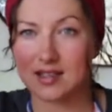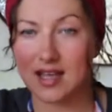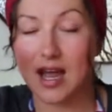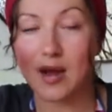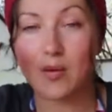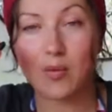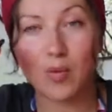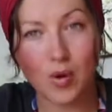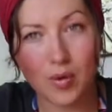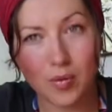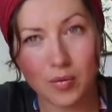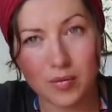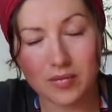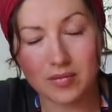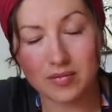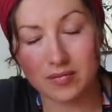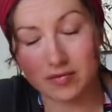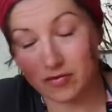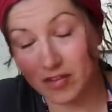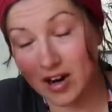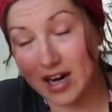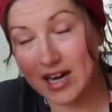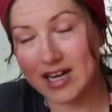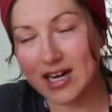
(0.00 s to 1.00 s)
I won't
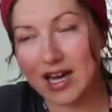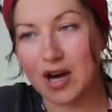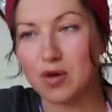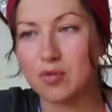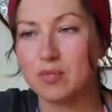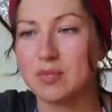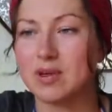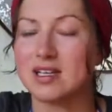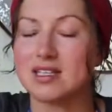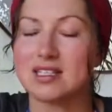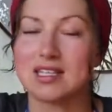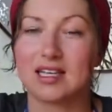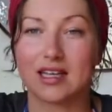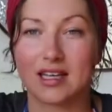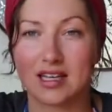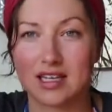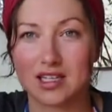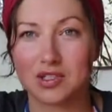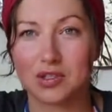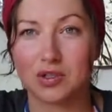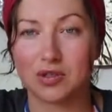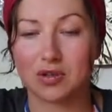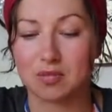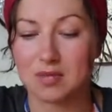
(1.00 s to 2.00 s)
right now because I get
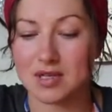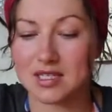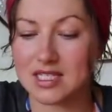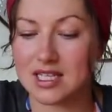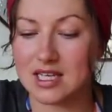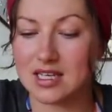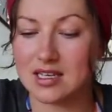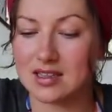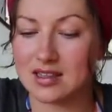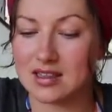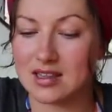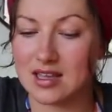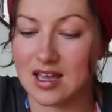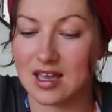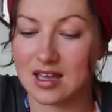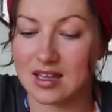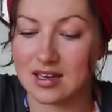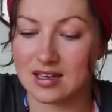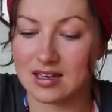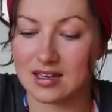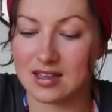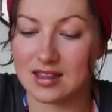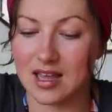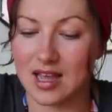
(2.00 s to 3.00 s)
it stuck in my teeth,
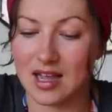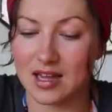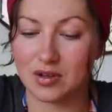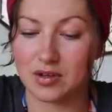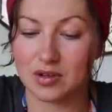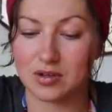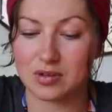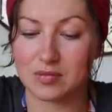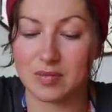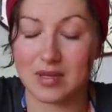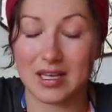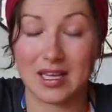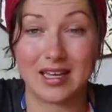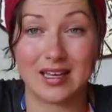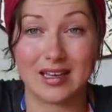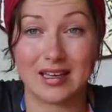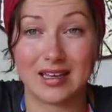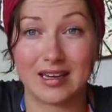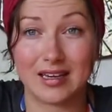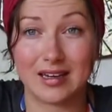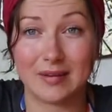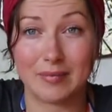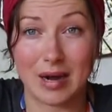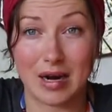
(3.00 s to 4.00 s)
and that could be
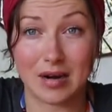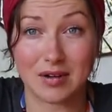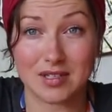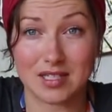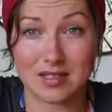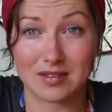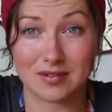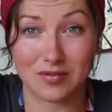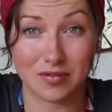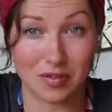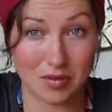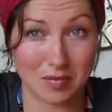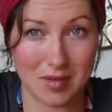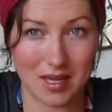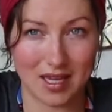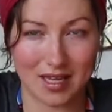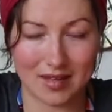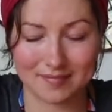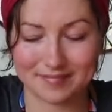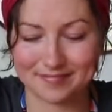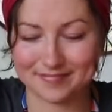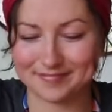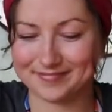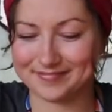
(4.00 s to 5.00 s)
embarrassing for me.
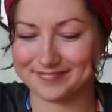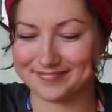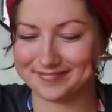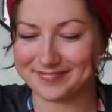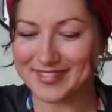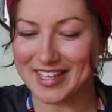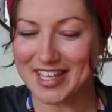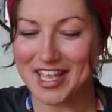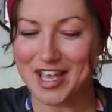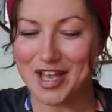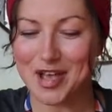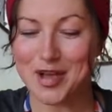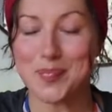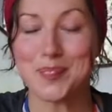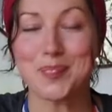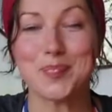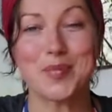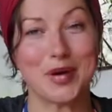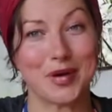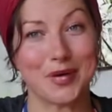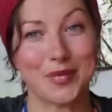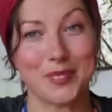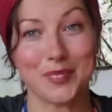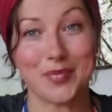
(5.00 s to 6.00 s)

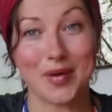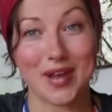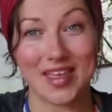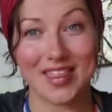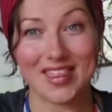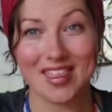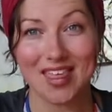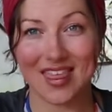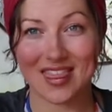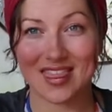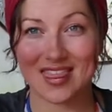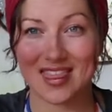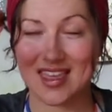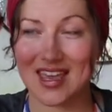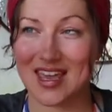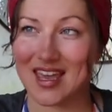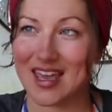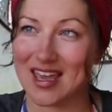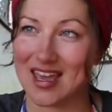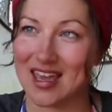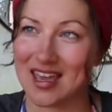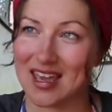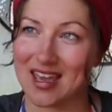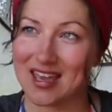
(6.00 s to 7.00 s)
But with
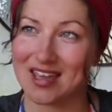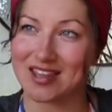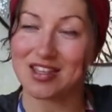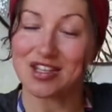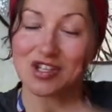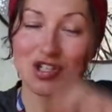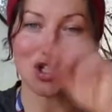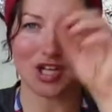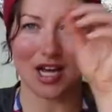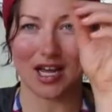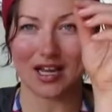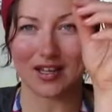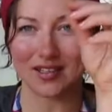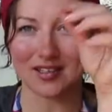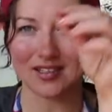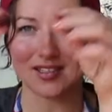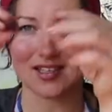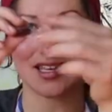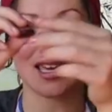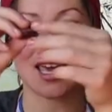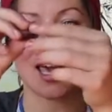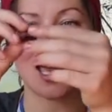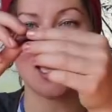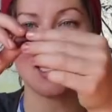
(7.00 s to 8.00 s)
the shells,
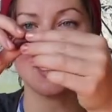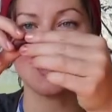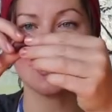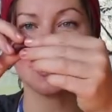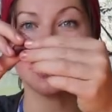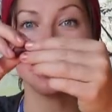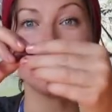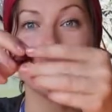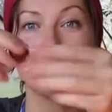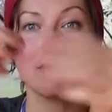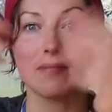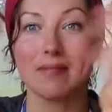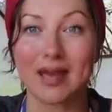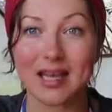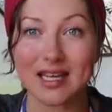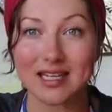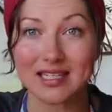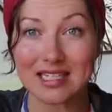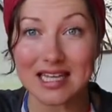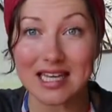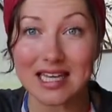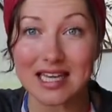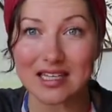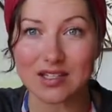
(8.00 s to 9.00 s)
the case, you can make
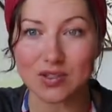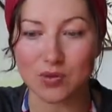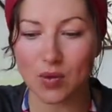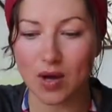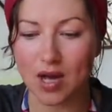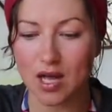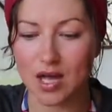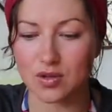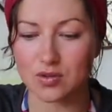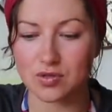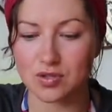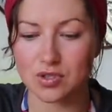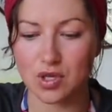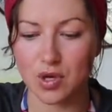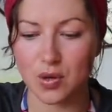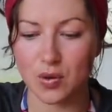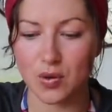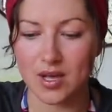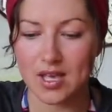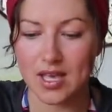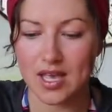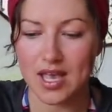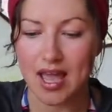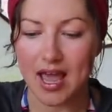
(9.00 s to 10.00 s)
tea as well.
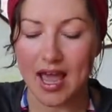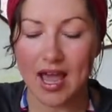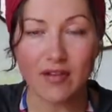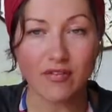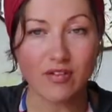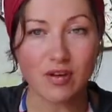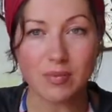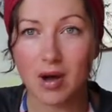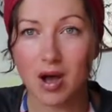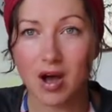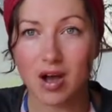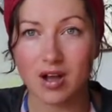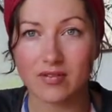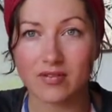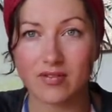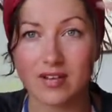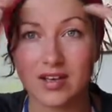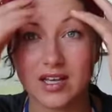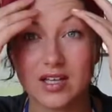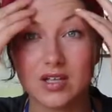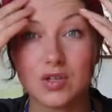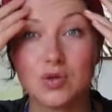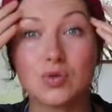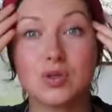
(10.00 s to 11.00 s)
So every part of
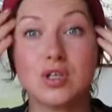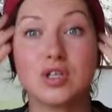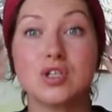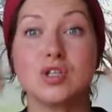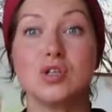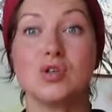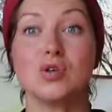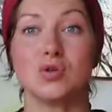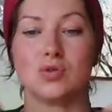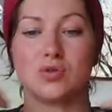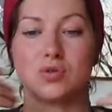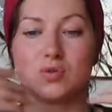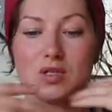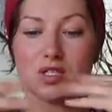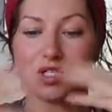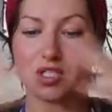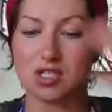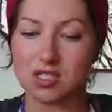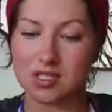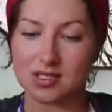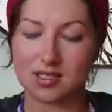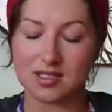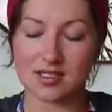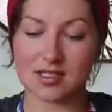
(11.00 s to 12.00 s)
it you can use,
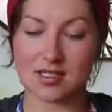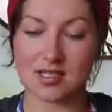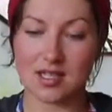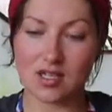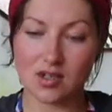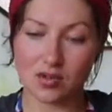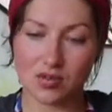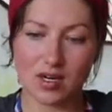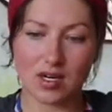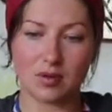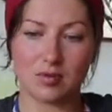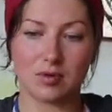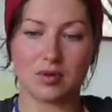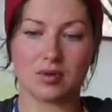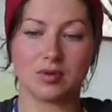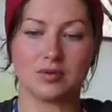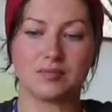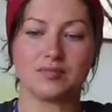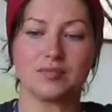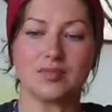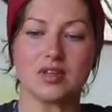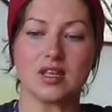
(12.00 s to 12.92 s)
which is incredible.